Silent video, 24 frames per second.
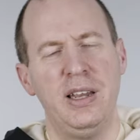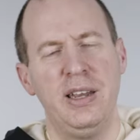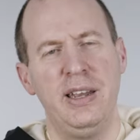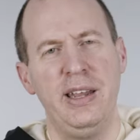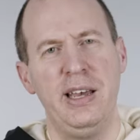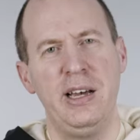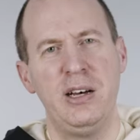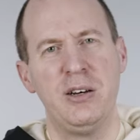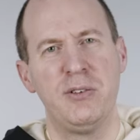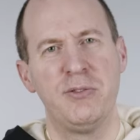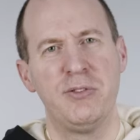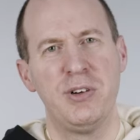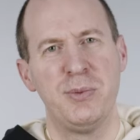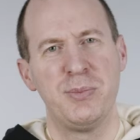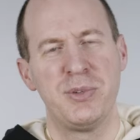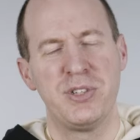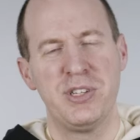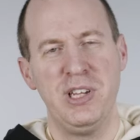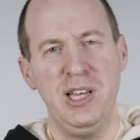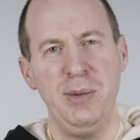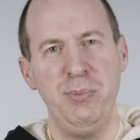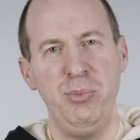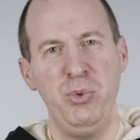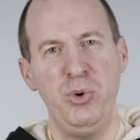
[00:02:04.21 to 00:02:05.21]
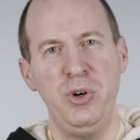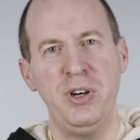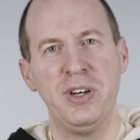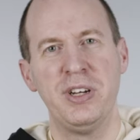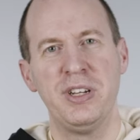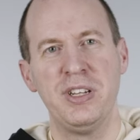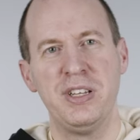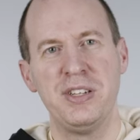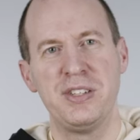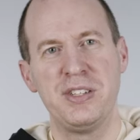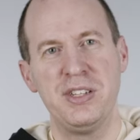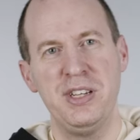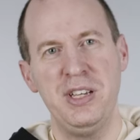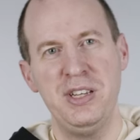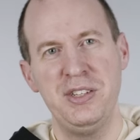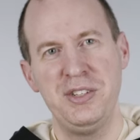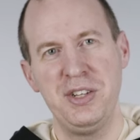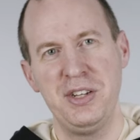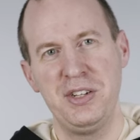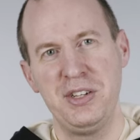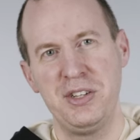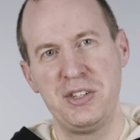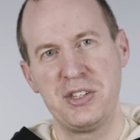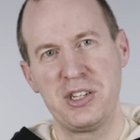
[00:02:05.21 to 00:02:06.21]
Now, from step one, it's
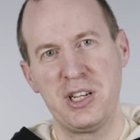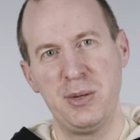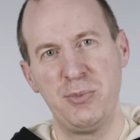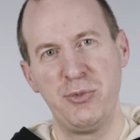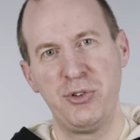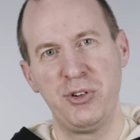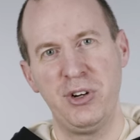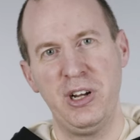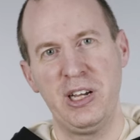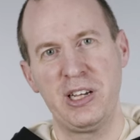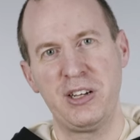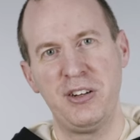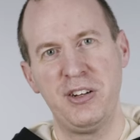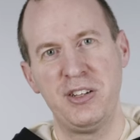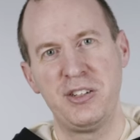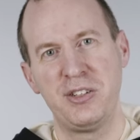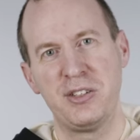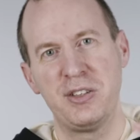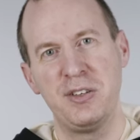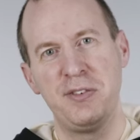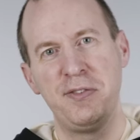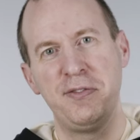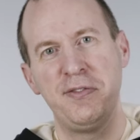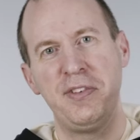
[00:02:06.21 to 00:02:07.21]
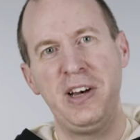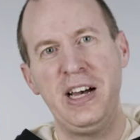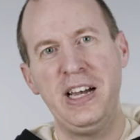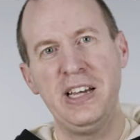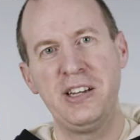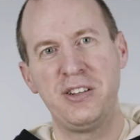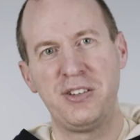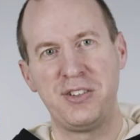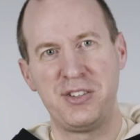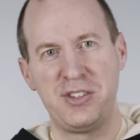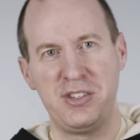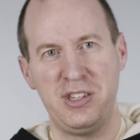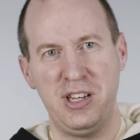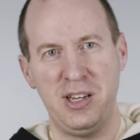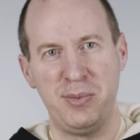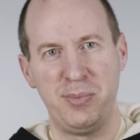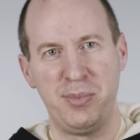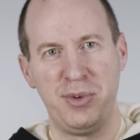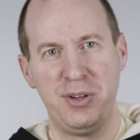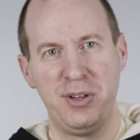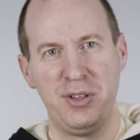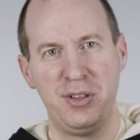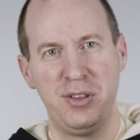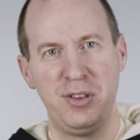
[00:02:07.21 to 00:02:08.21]
easy to skip directly to the final step,
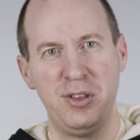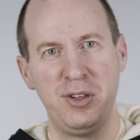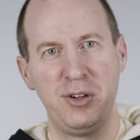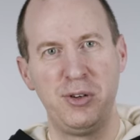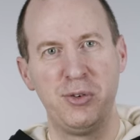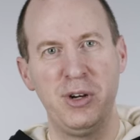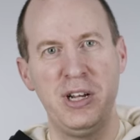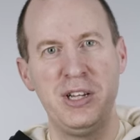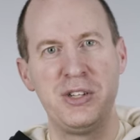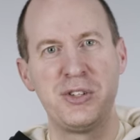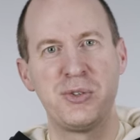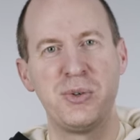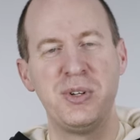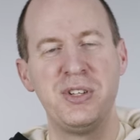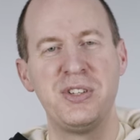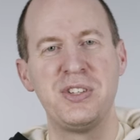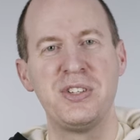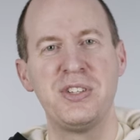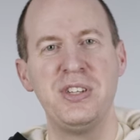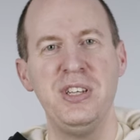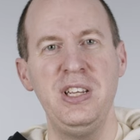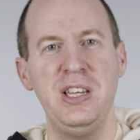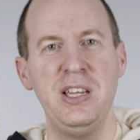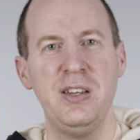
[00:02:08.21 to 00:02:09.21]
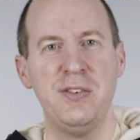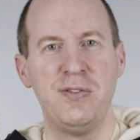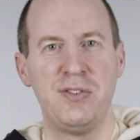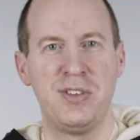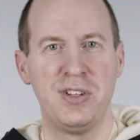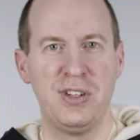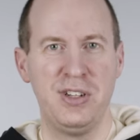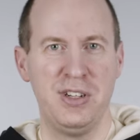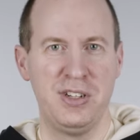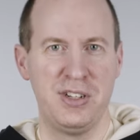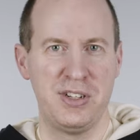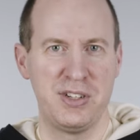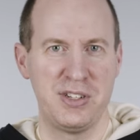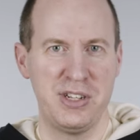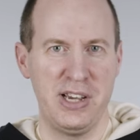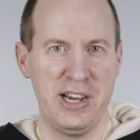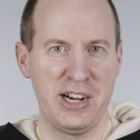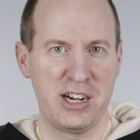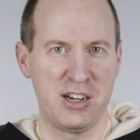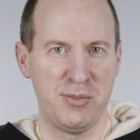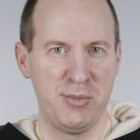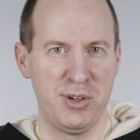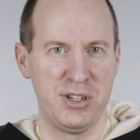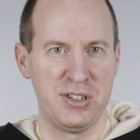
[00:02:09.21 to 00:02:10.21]
the grace received in a
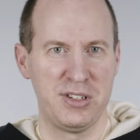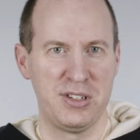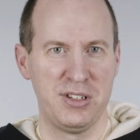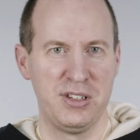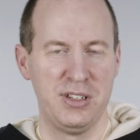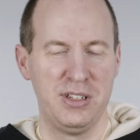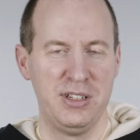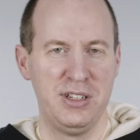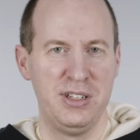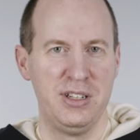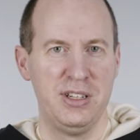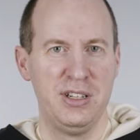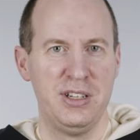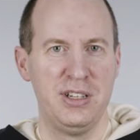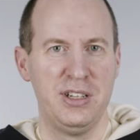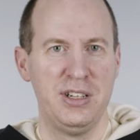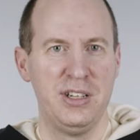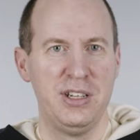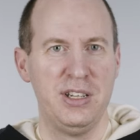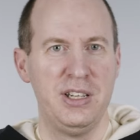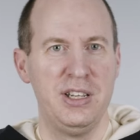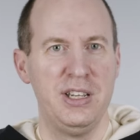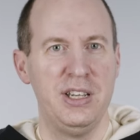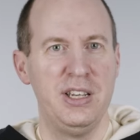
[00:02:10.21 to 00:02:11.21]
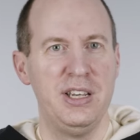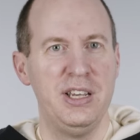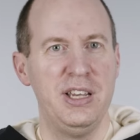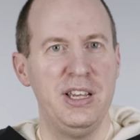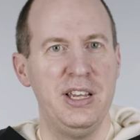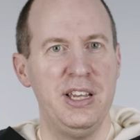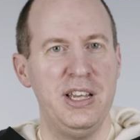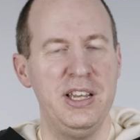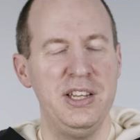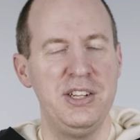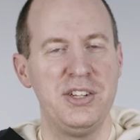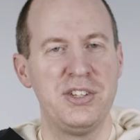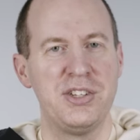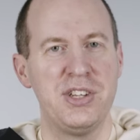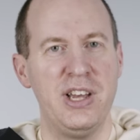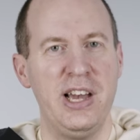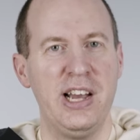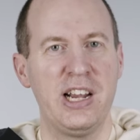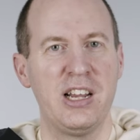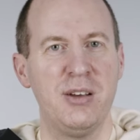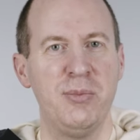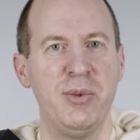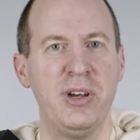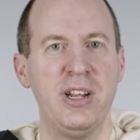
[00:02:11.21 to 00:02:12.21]
sacrament. Each
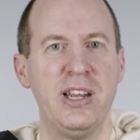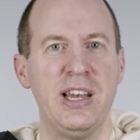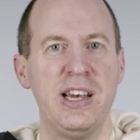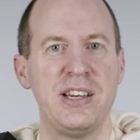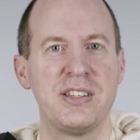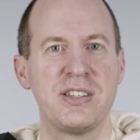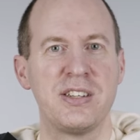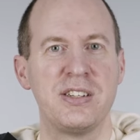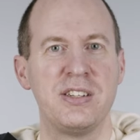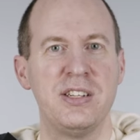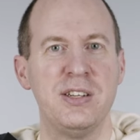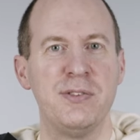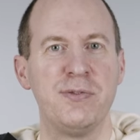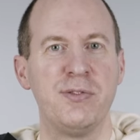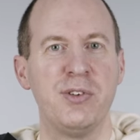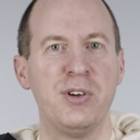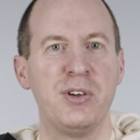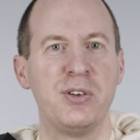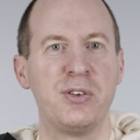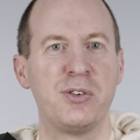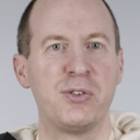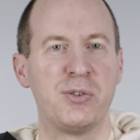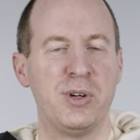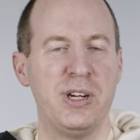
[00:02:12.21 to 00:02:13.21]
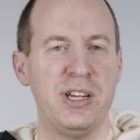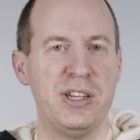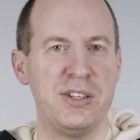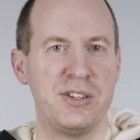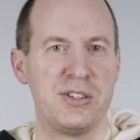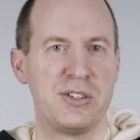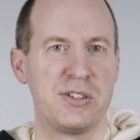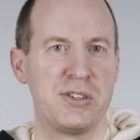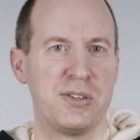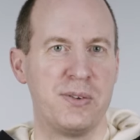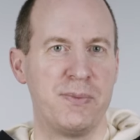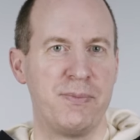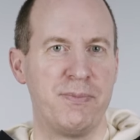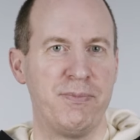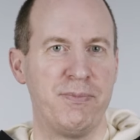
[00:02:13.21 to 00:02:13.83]
sacrament has a different grace.